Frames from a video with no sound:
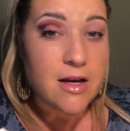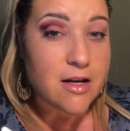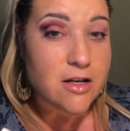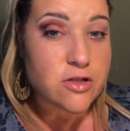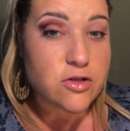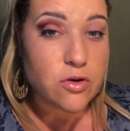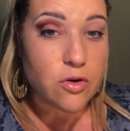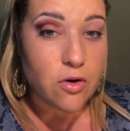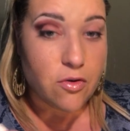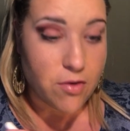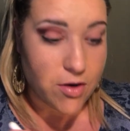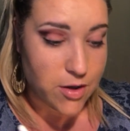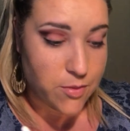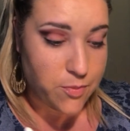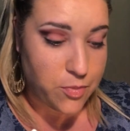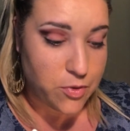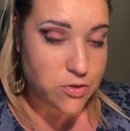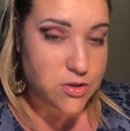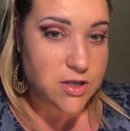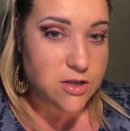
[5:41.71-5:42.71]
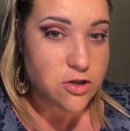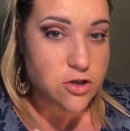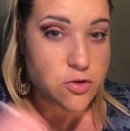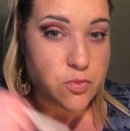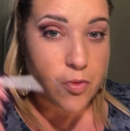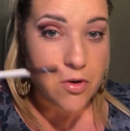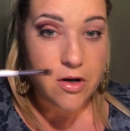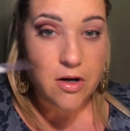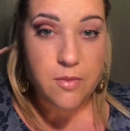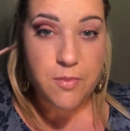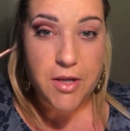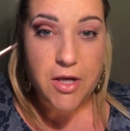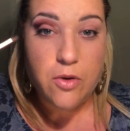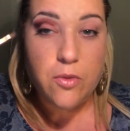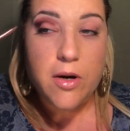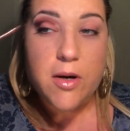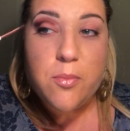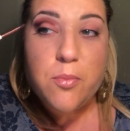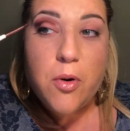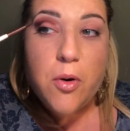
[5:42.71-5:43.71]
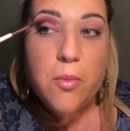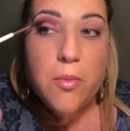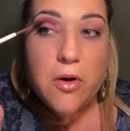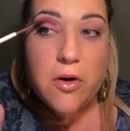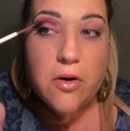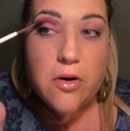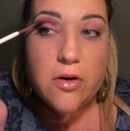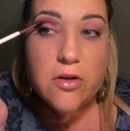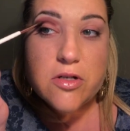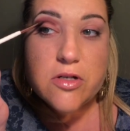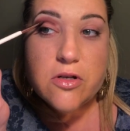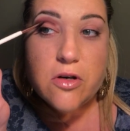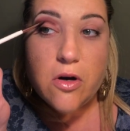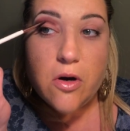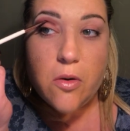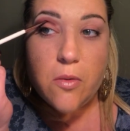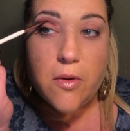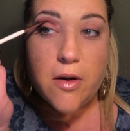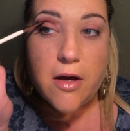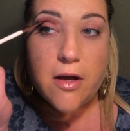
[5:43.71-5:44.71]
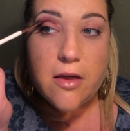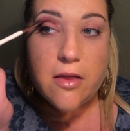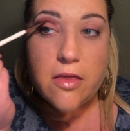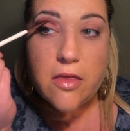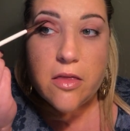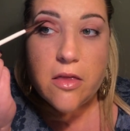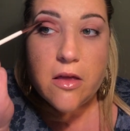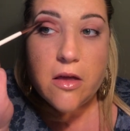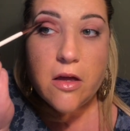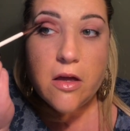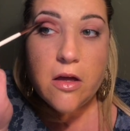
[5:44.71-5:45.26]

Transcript: it's all right, but I just want it to be quite prominent to start with.